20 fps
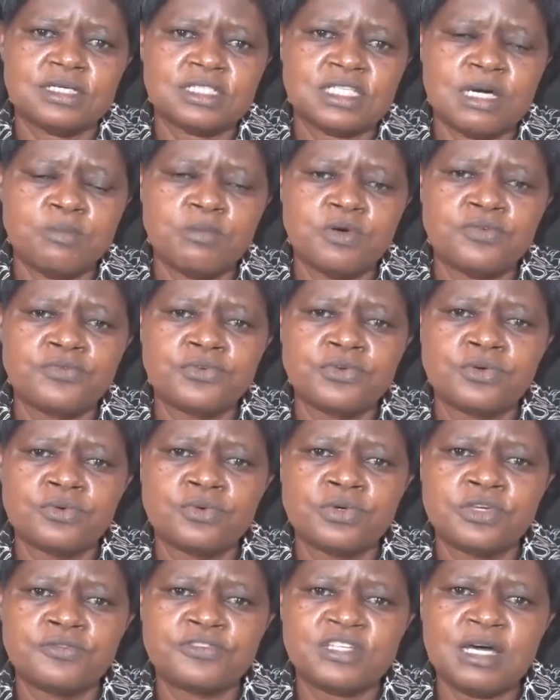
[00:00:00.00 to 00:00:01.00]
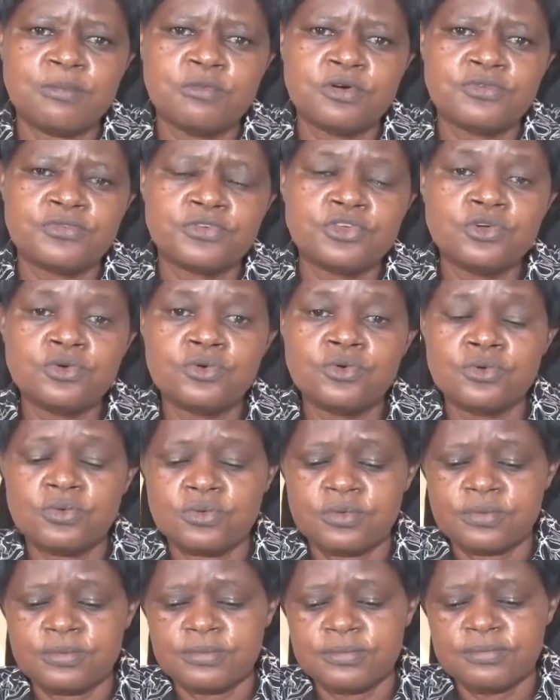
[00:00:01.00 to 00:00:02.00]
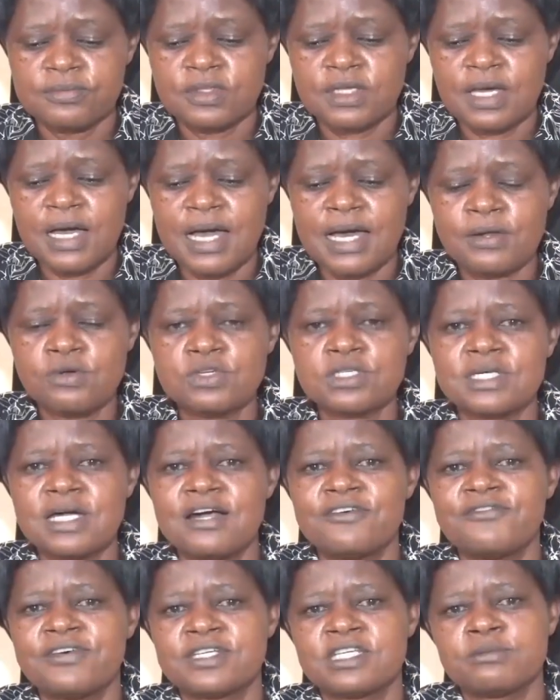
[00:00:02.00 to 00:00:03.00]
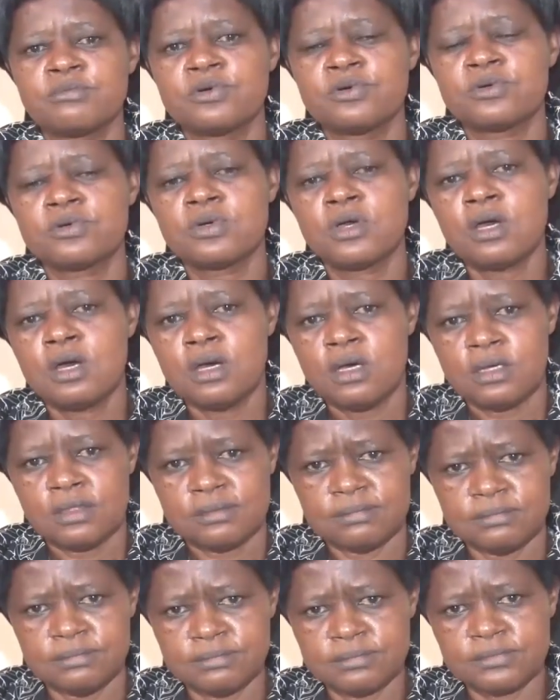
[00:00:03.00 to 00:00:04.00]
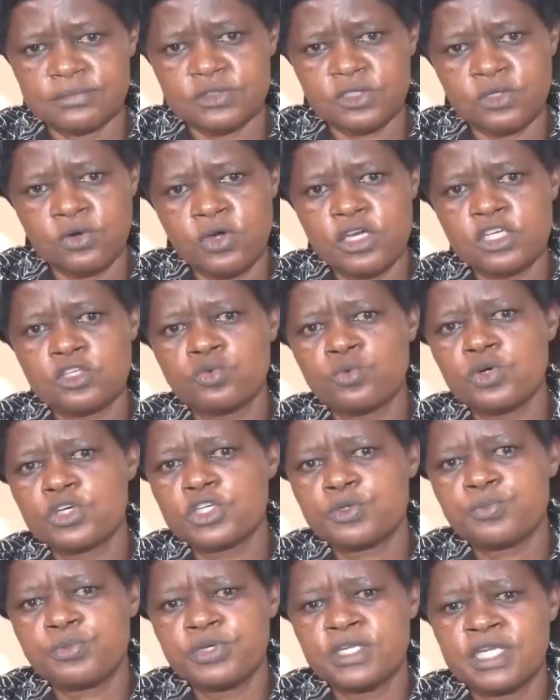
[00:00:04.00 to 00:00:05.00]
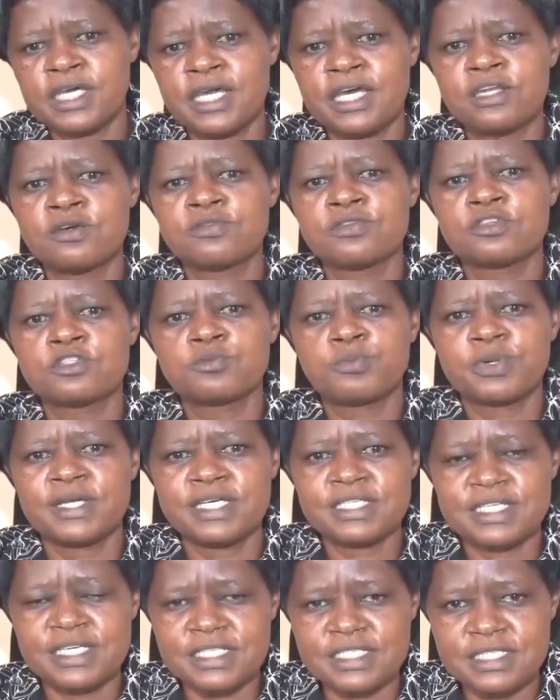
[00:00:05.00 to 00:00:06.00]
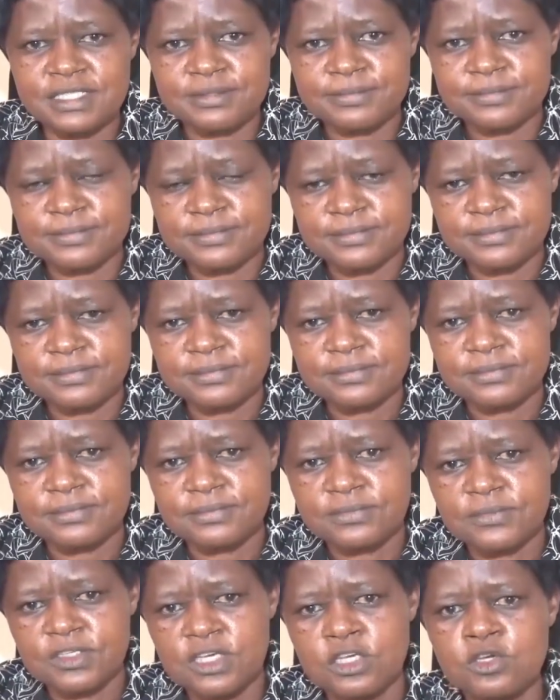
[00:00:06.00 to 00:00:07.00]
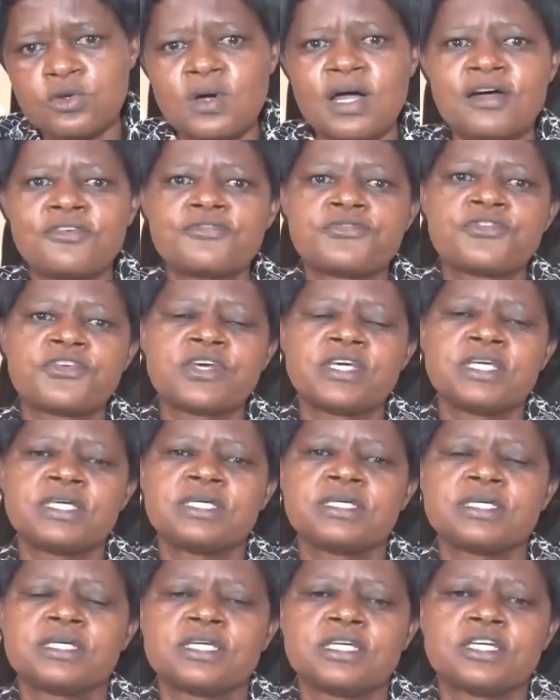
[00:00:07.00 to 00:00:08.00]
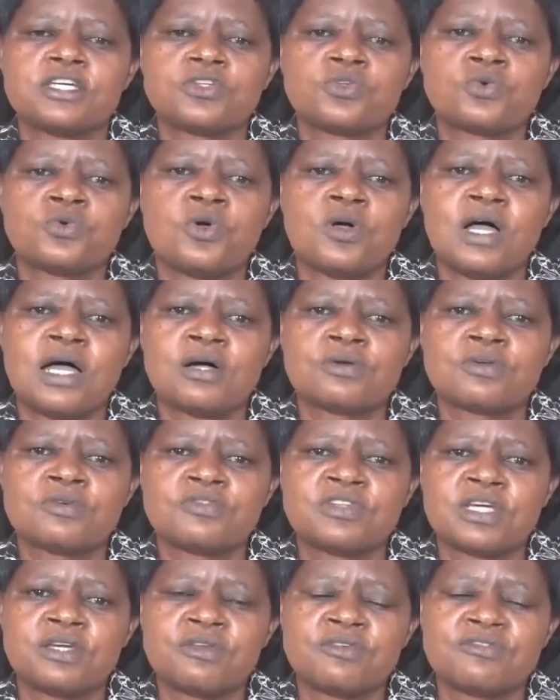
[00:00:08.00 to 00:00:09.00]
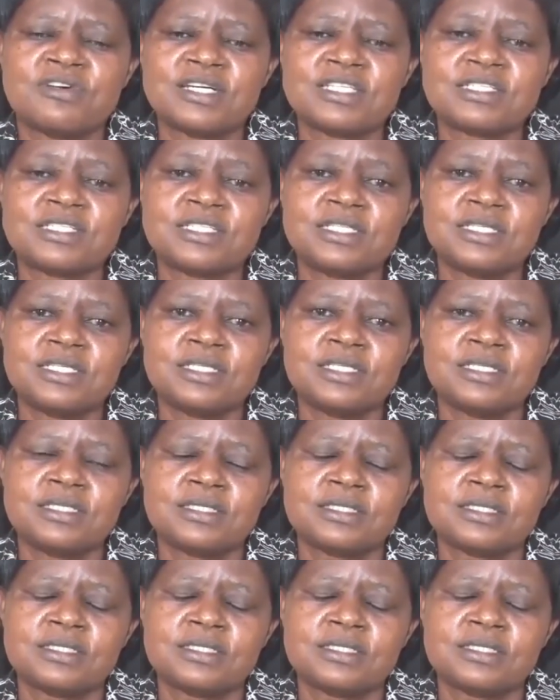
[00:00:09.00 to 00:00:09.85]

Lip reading: if some of you are not comfortable going to worship in any of those places, you are free to go out of the university